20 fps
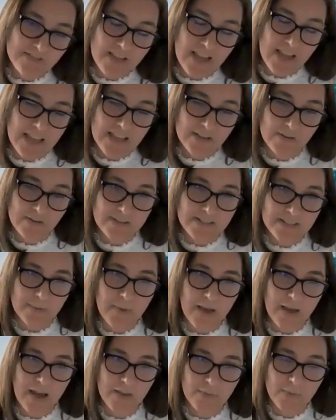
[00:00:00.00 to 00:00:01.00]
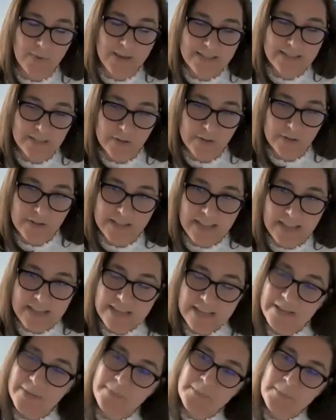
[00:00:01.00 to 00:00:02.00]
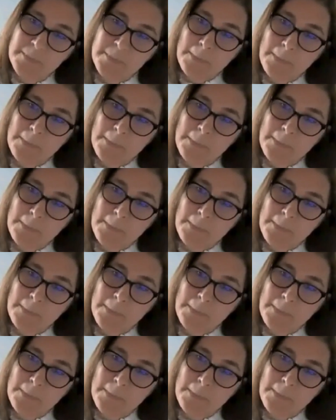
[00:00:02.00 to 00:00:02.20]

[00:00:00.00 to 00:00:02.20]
diagnostic pathways look like?